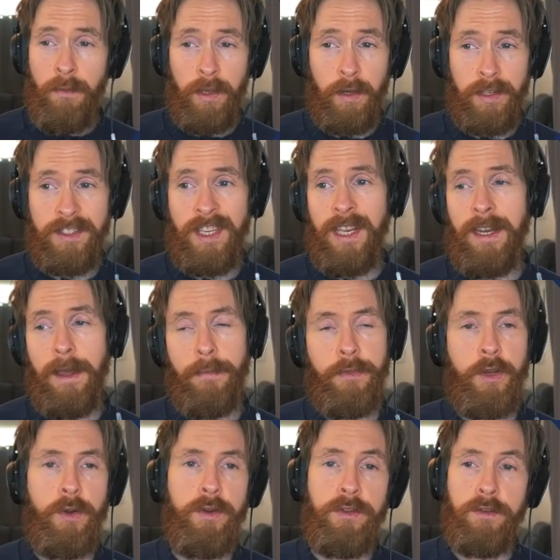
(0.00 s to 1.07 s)
You're going to send
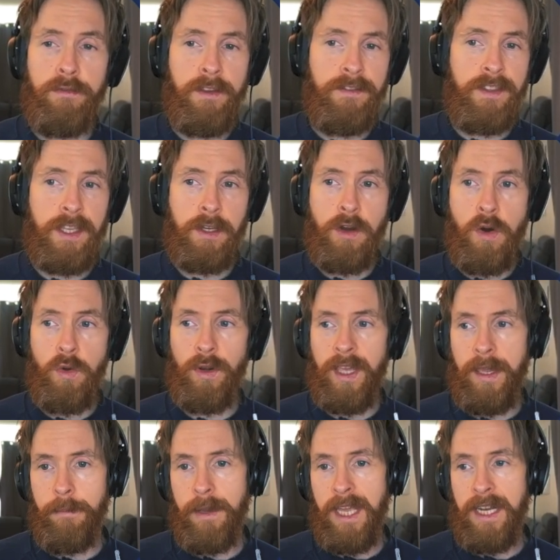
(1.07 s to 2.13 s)
out 30 to 50 cold
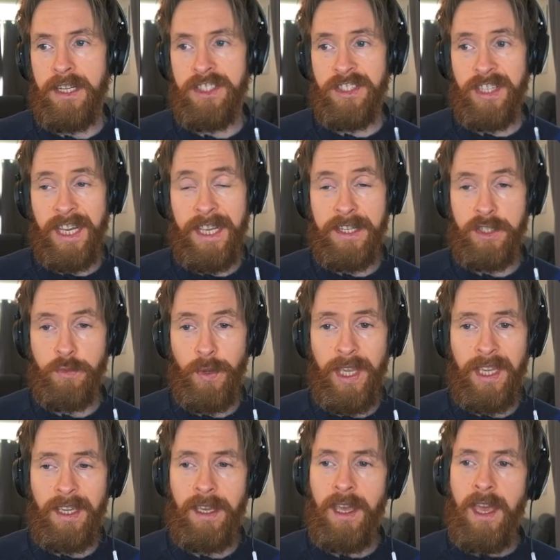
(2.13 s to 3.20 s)
emails each
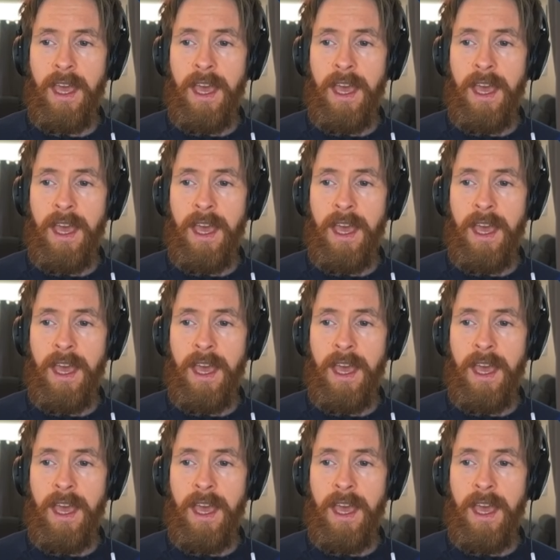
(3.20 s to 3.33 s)
week.